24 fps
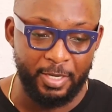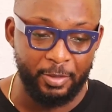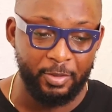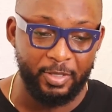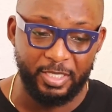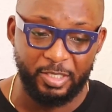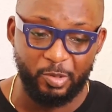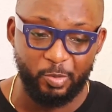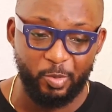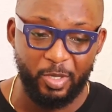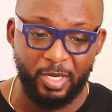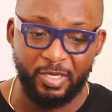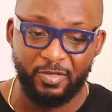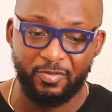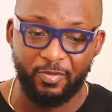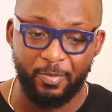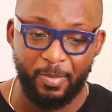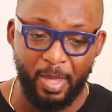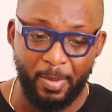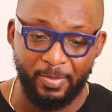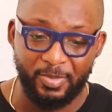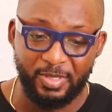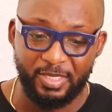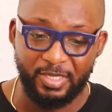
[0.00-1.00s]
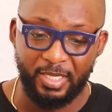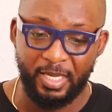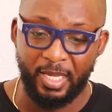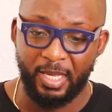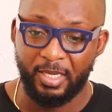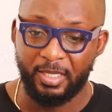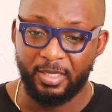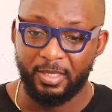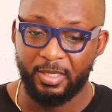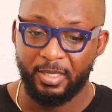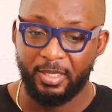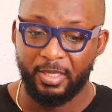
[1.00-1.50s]
I got experience from
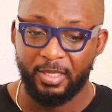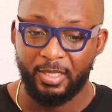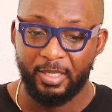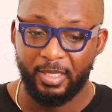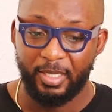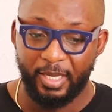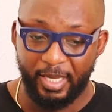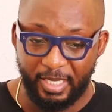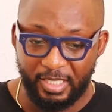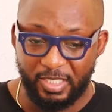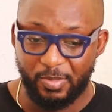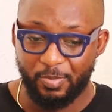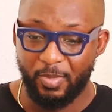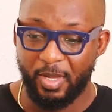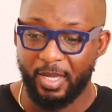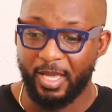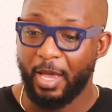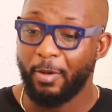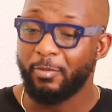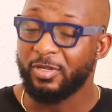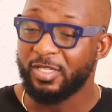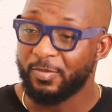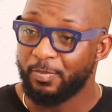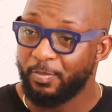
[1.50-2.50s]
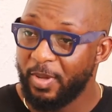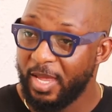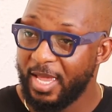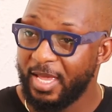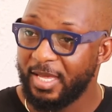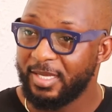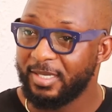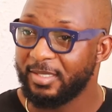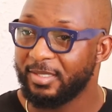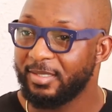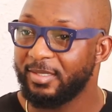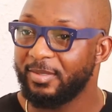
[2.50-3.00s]
MTN Hitmaker. It was
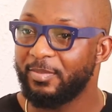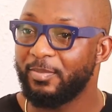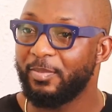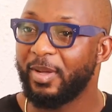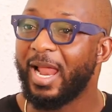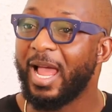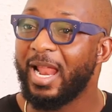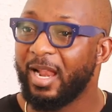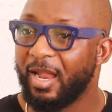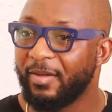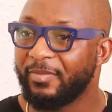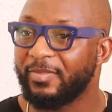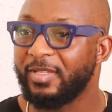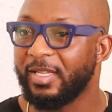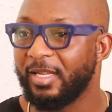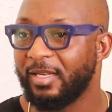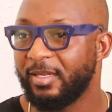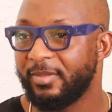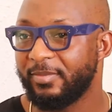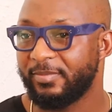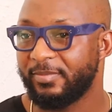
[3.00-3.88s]
big, but I loved it.